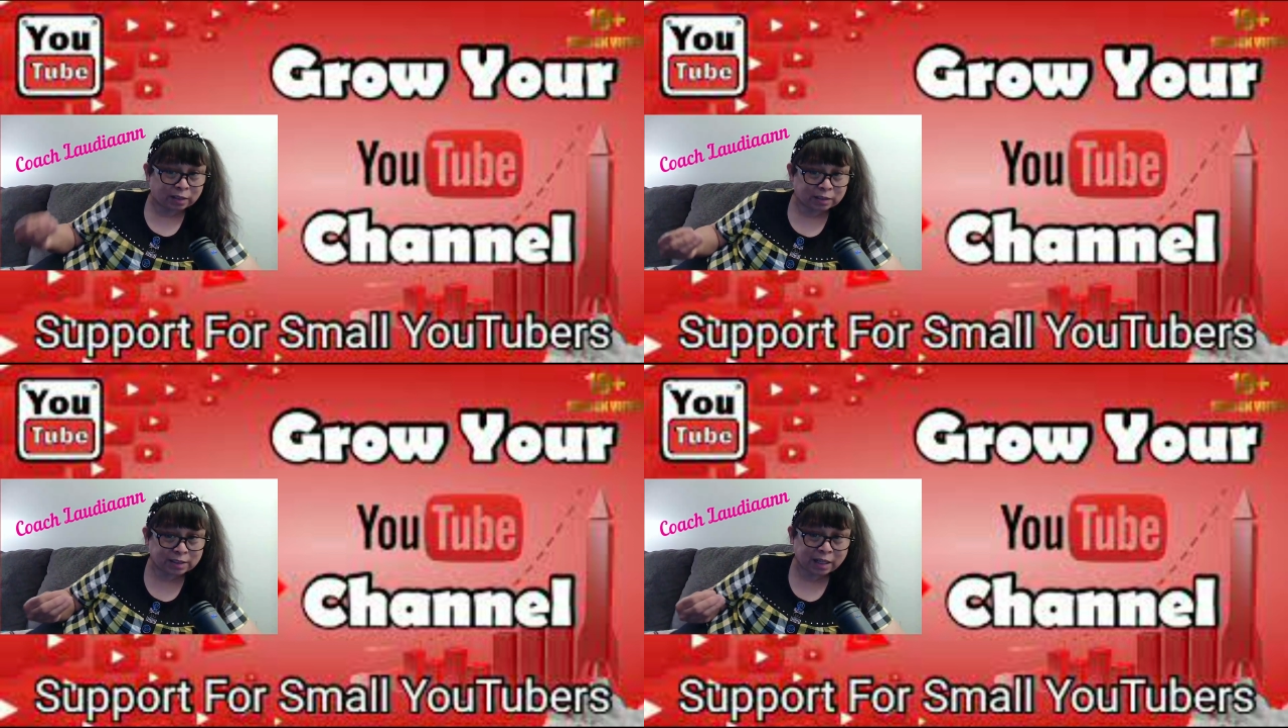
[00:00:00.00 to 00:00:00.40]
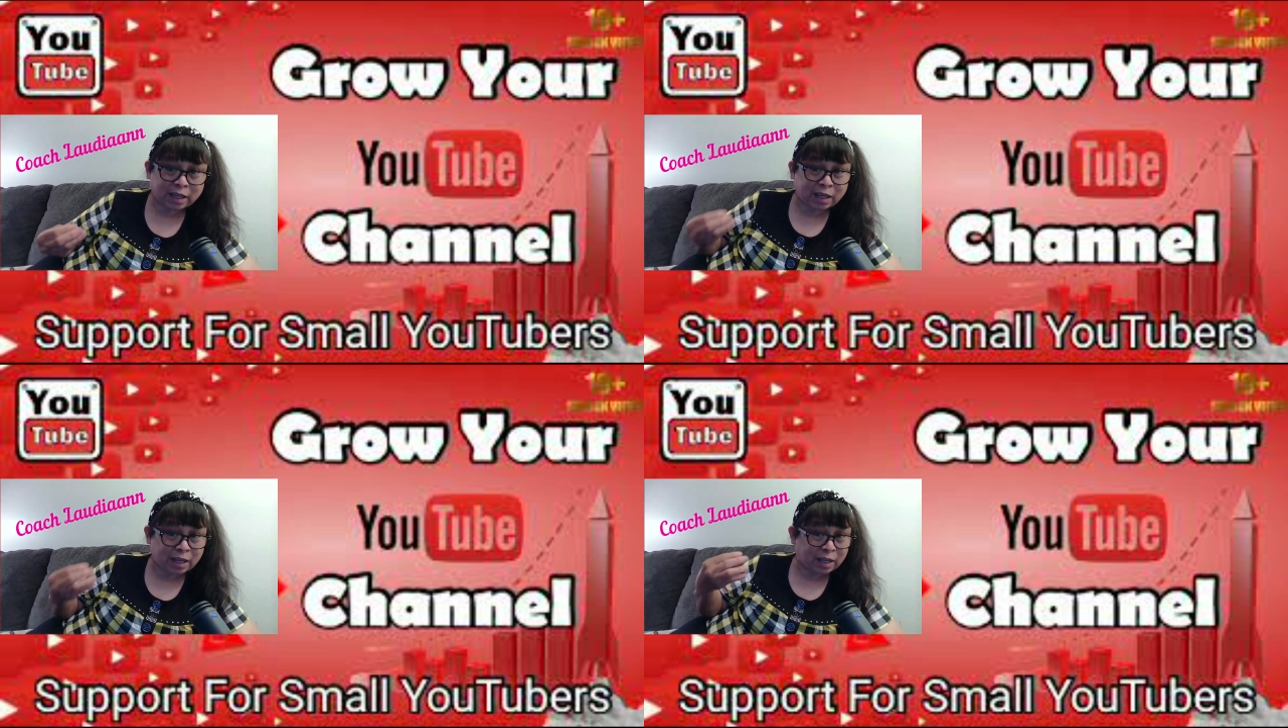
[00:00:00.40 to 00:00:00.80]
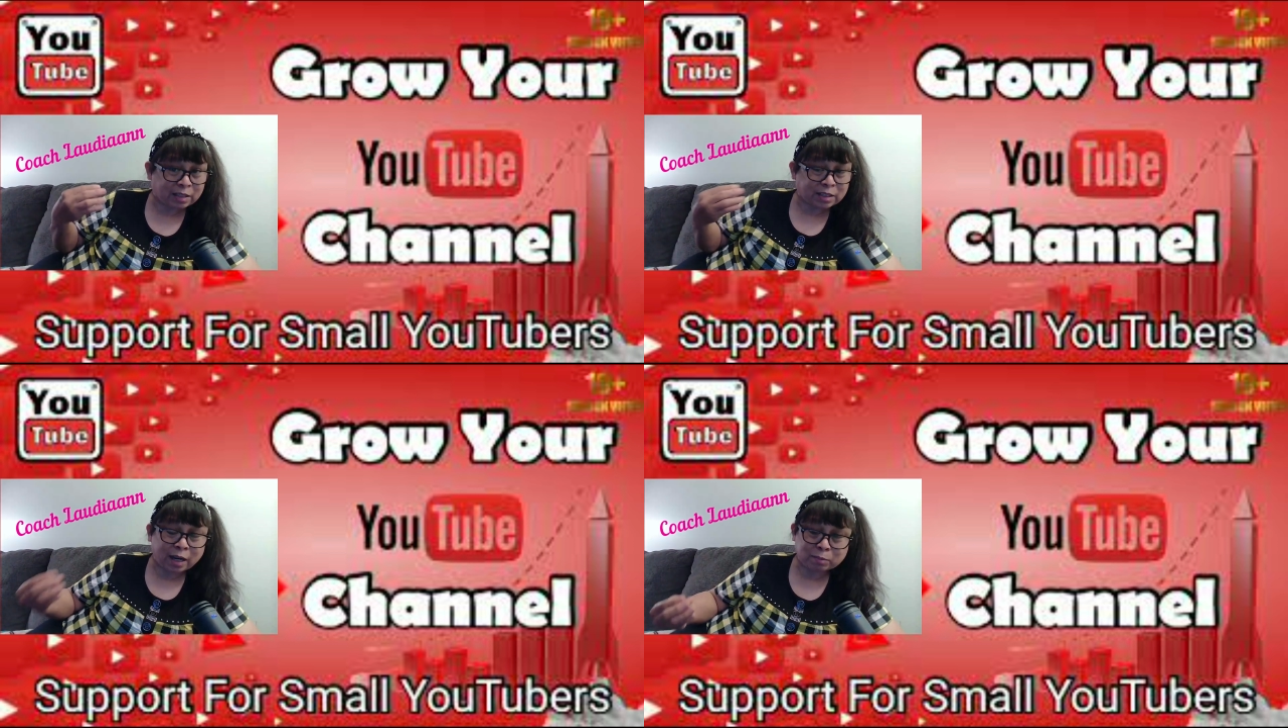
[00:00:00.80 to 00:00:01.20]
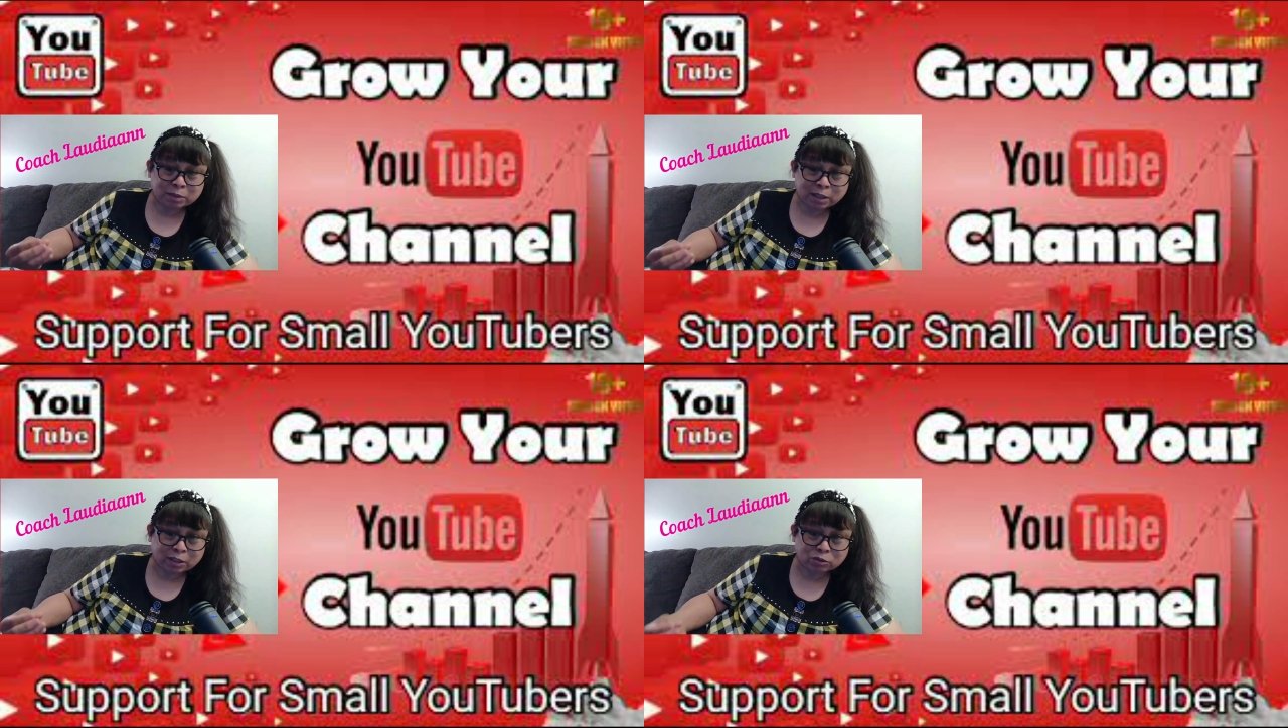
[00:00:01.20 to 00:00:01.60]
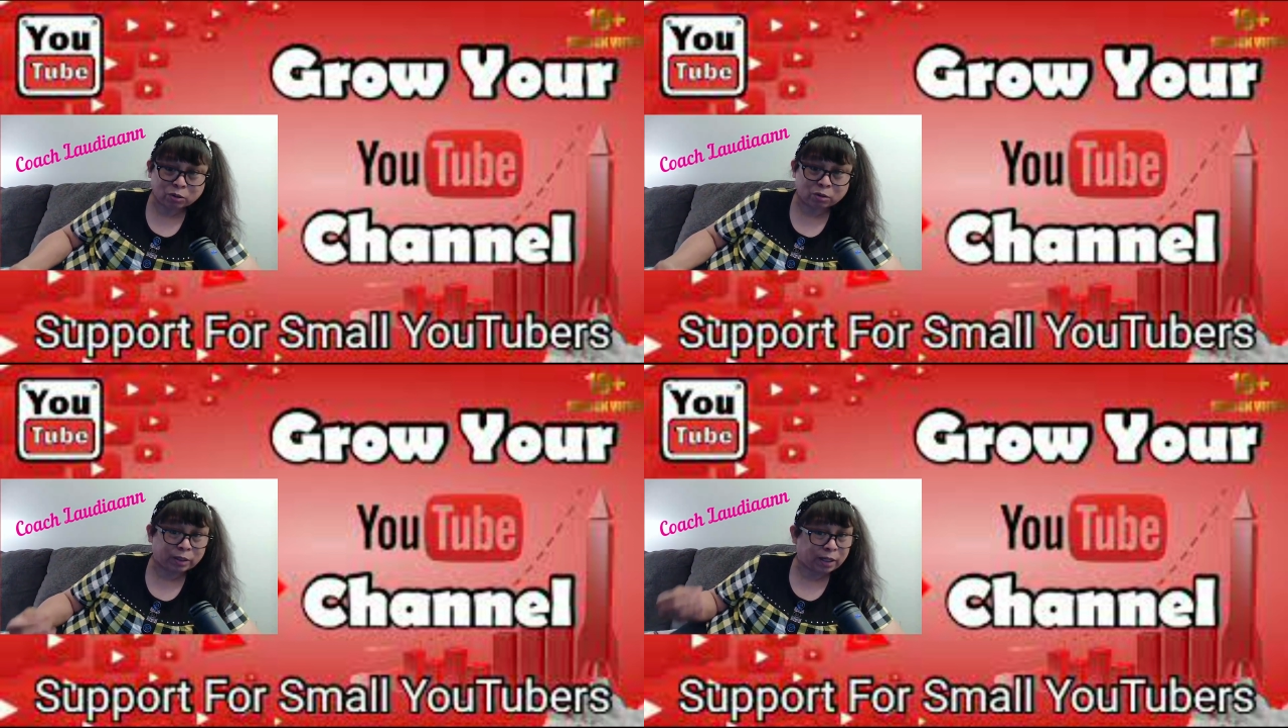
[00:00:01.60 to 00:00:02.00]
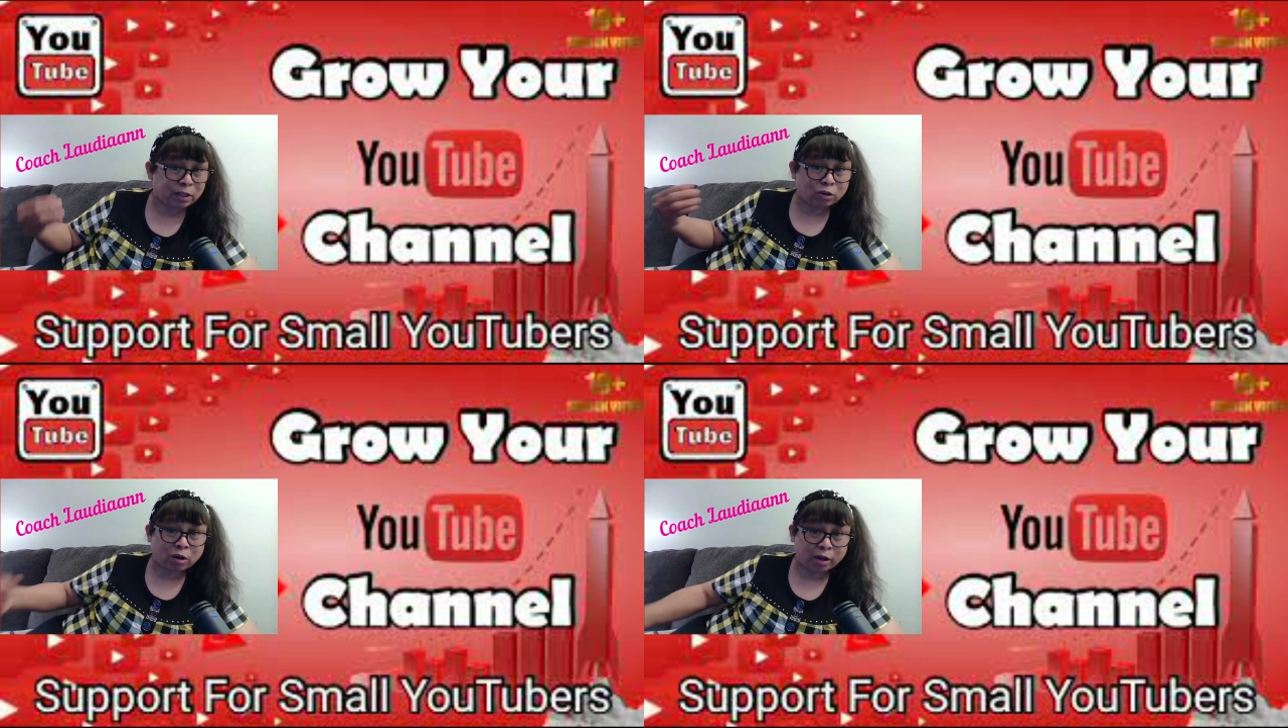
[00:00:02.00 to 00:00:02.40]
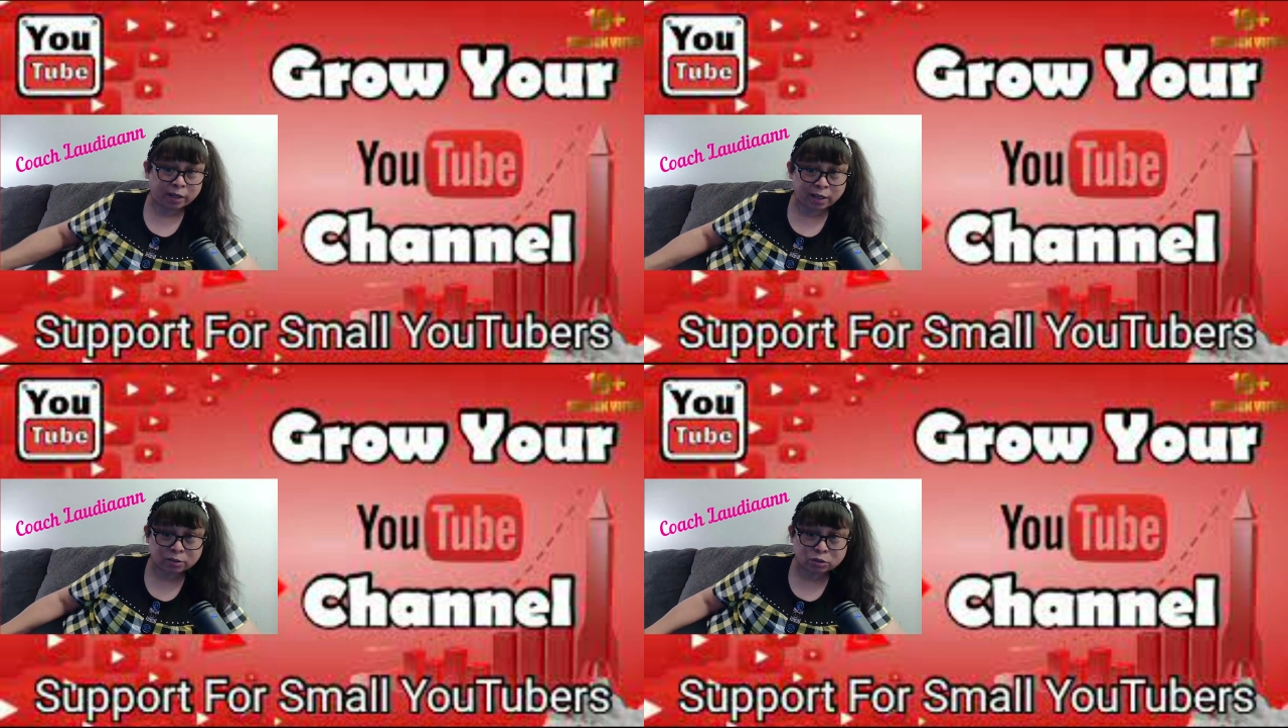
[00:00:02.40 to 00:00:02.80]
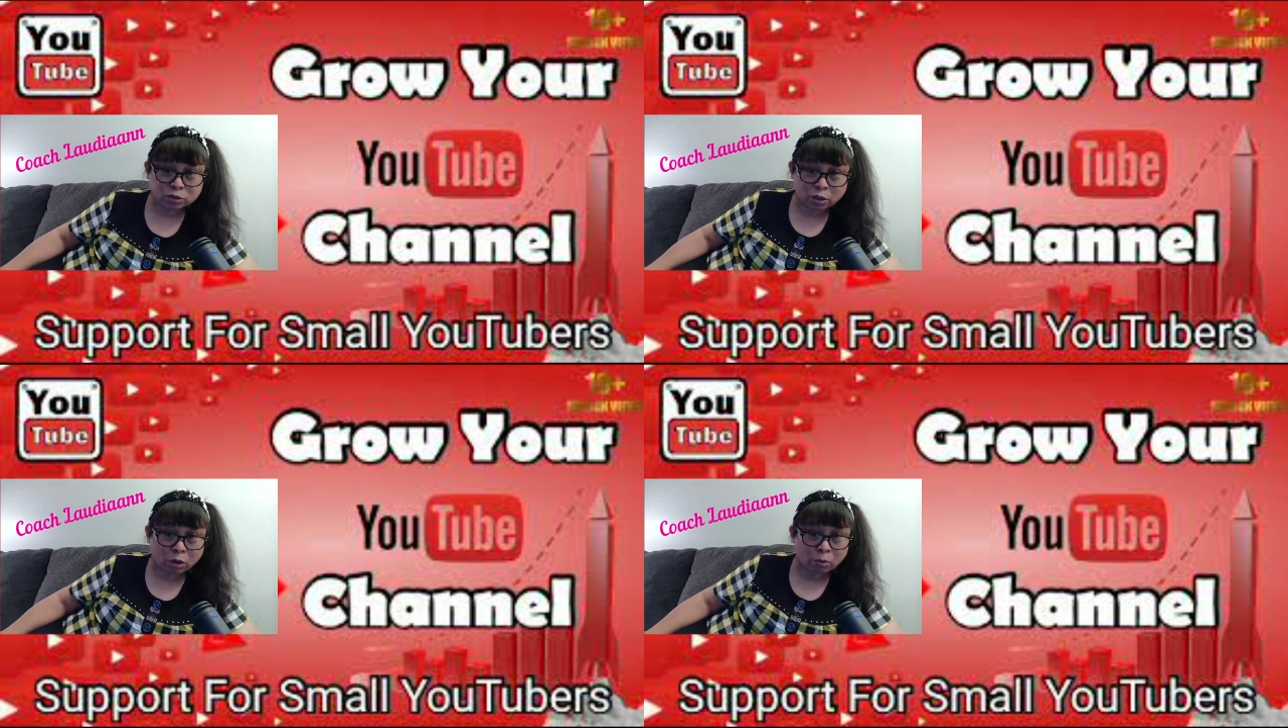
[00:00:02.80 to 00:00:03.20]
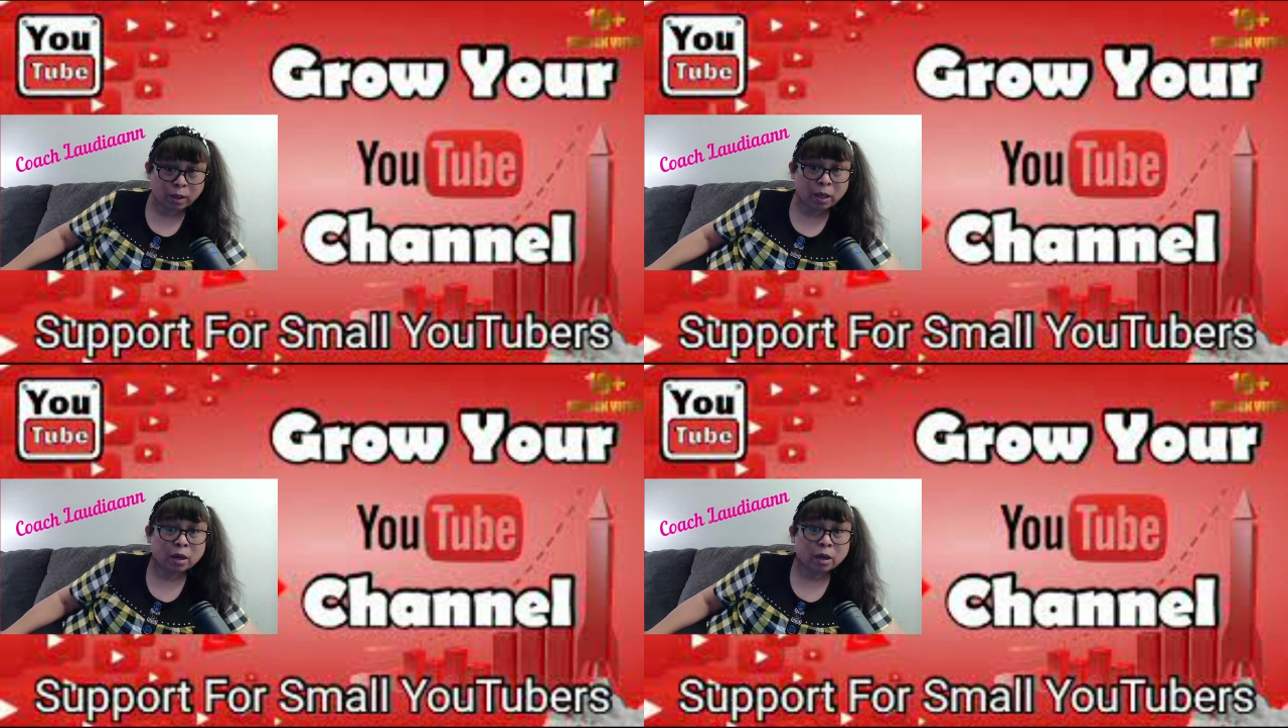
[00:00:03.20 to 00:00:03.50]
setting a time schedule, letting your audience know